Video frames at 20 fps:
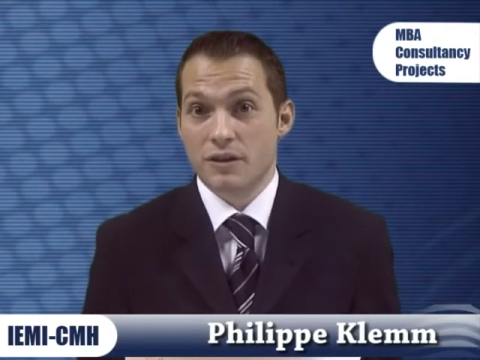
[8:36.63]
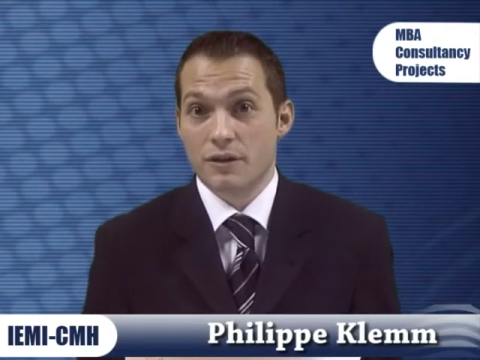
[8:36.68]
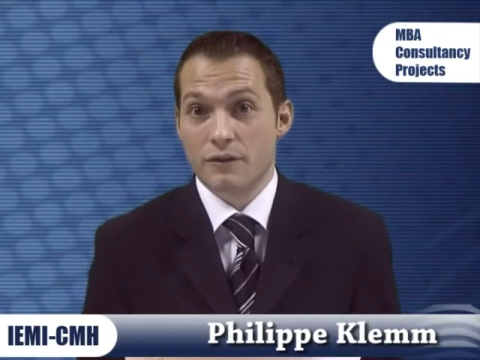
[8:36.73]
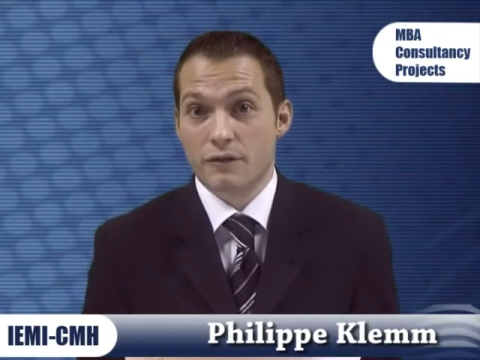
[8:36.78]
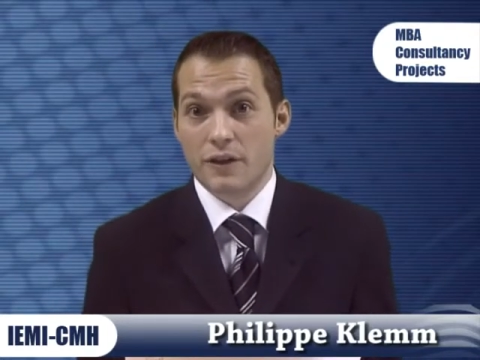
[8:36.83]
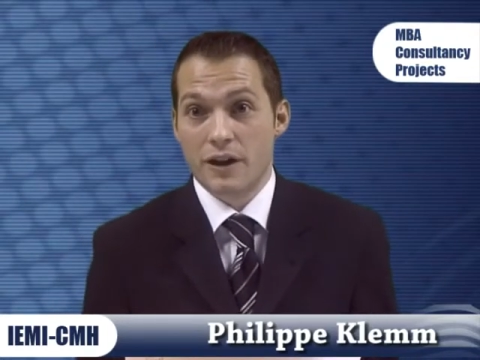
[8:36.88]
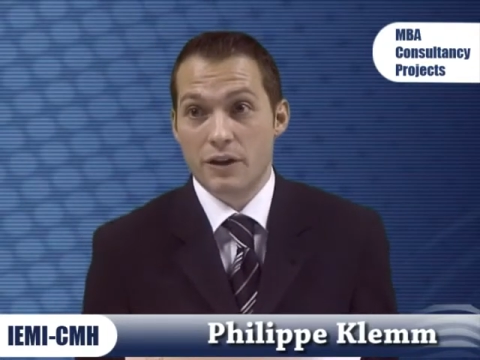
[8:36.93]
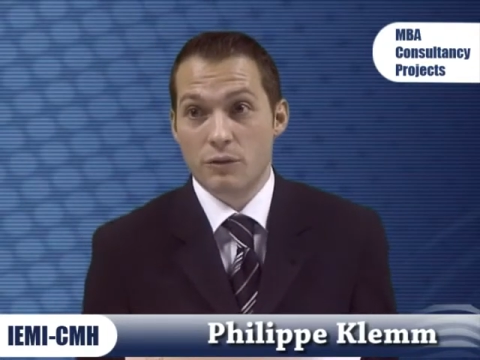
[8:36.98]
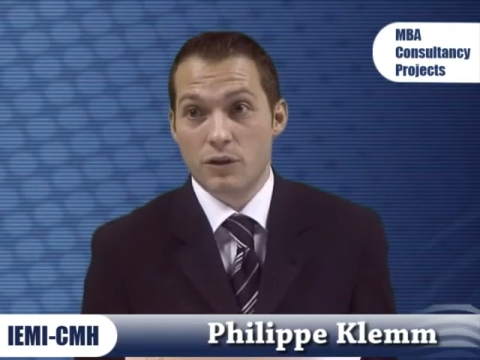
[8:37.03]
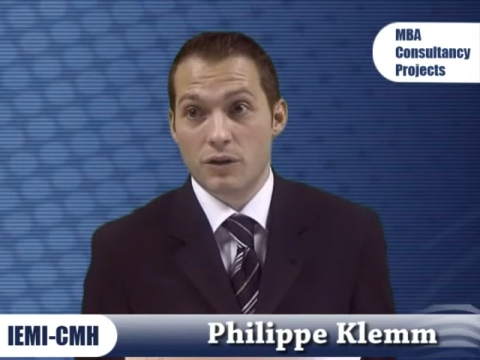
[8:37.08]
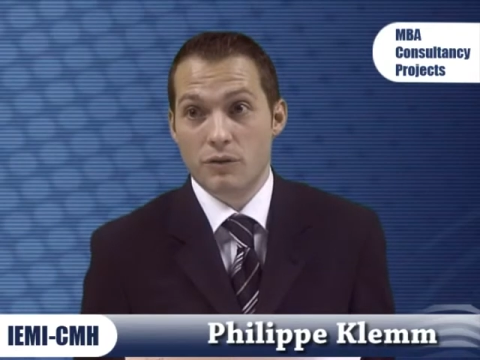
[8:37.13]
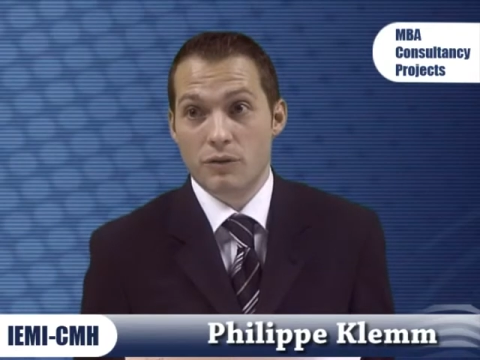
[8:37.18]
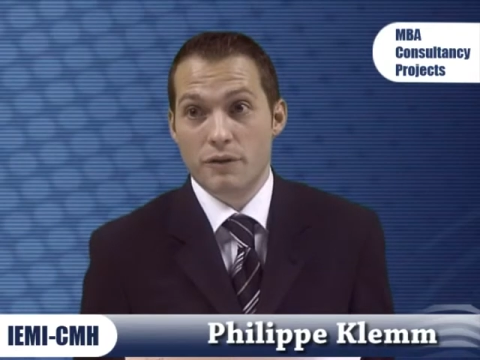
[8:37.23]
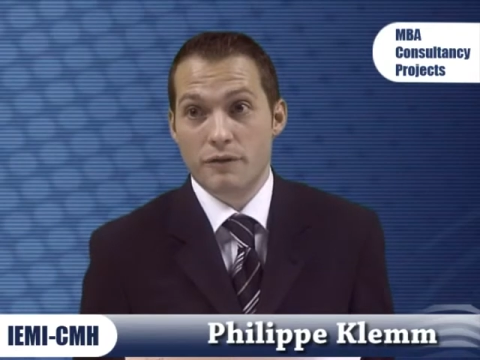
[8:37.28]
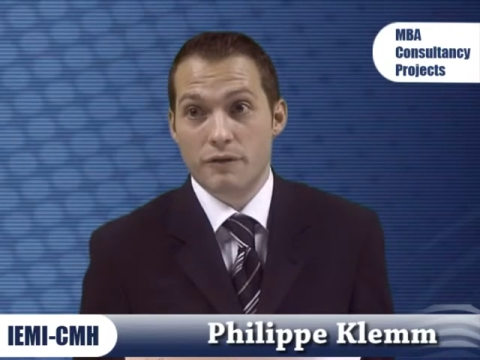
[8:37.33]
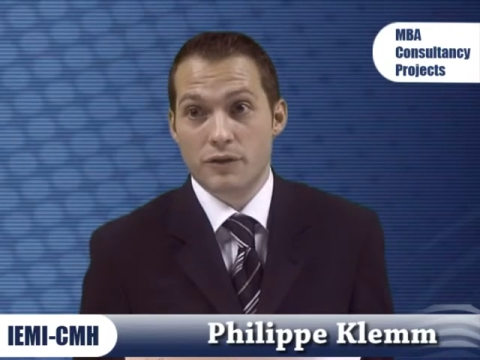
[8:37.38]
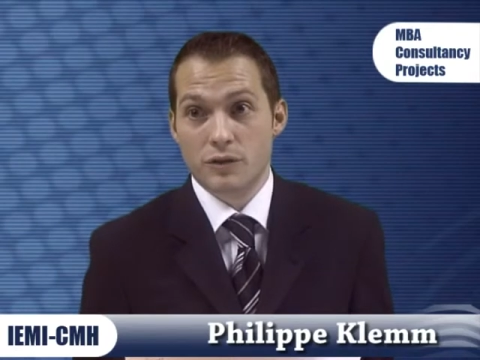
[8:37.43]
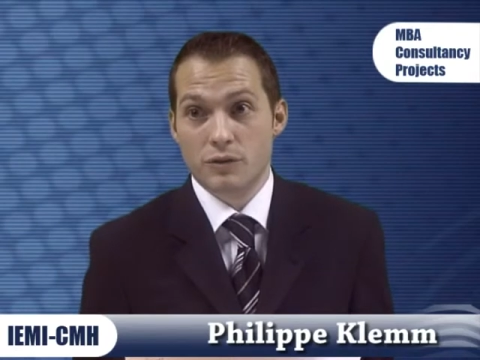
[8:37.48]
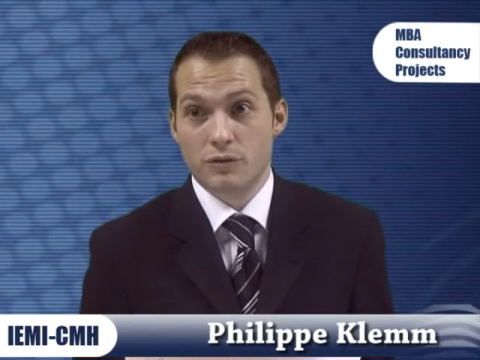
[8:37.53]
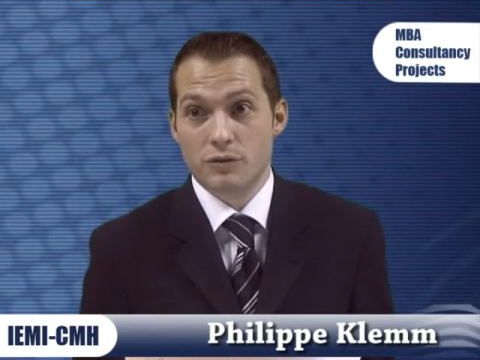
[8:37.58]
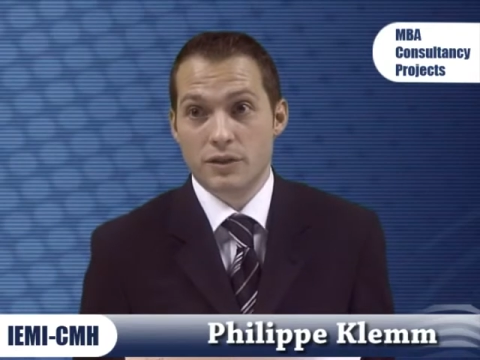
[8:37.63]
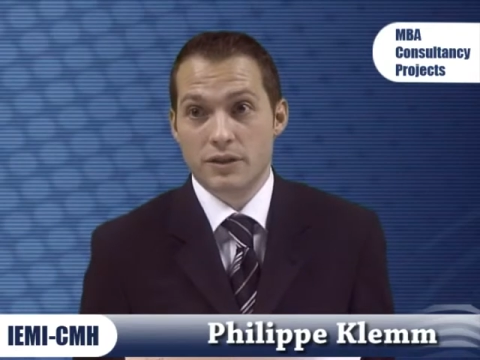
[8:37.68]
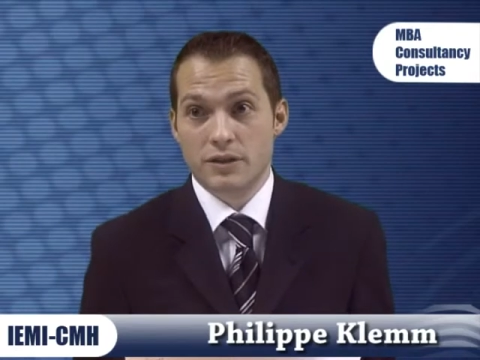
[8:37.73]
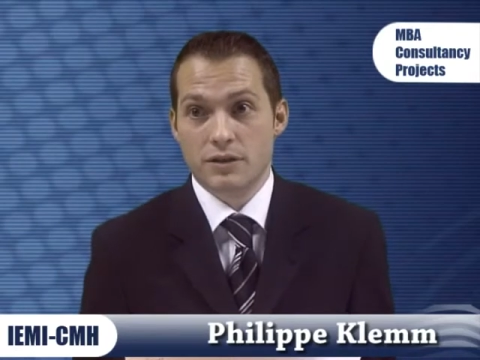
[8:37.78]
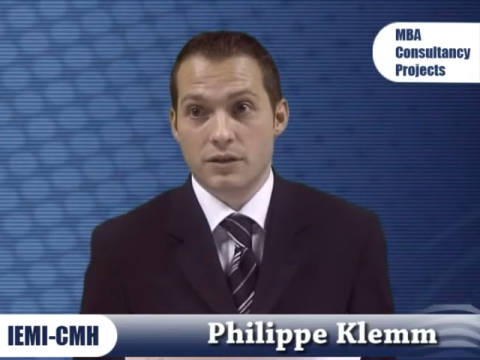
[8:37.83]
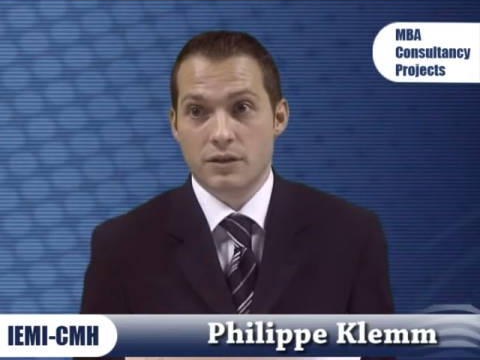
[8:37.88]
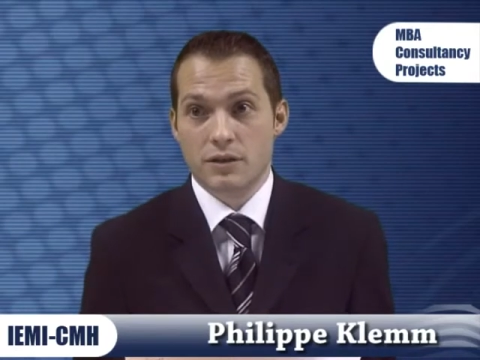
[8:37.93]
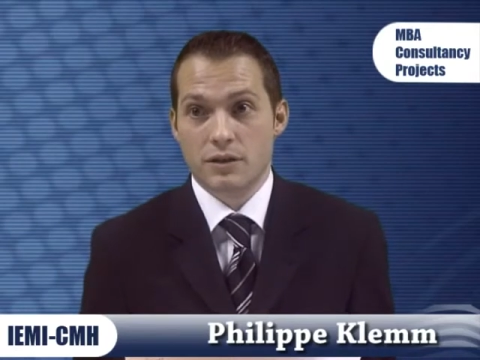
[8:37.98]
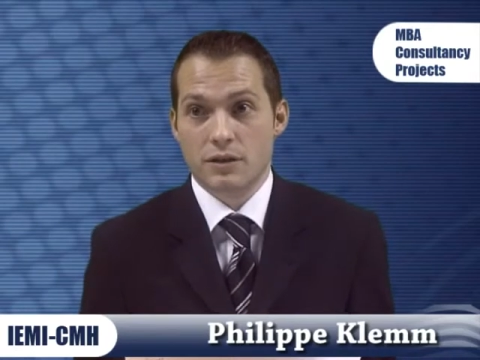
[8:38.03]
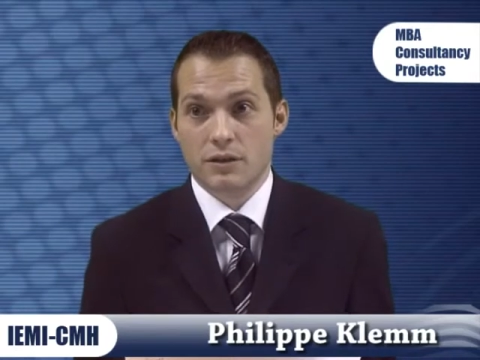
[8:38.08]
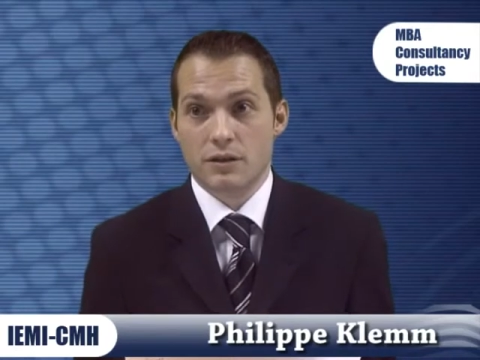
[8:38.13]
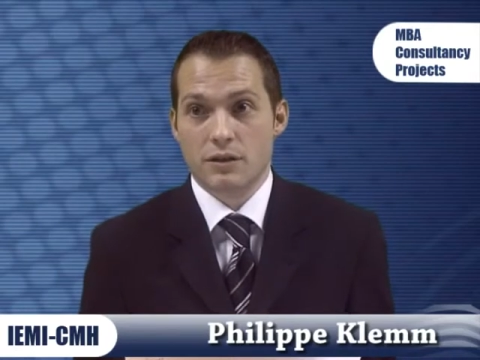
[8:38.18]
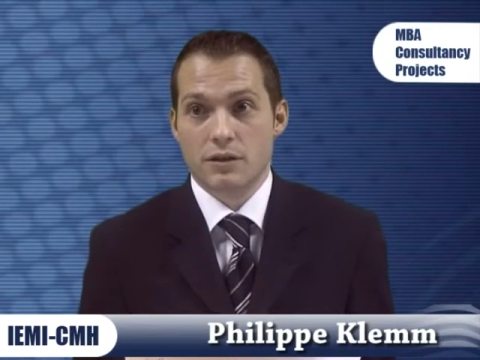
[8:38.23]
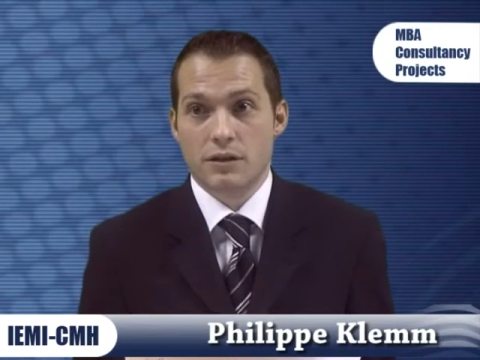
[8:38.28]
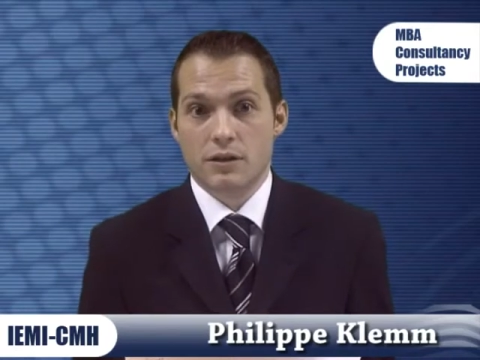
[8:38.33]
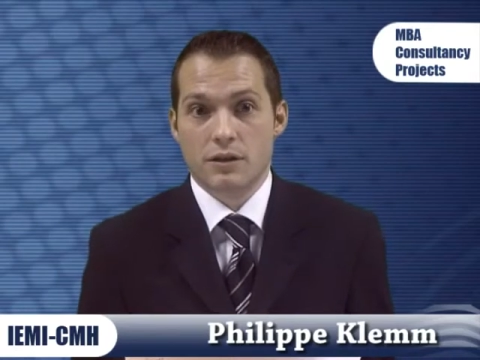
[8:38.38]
of annual revenue is the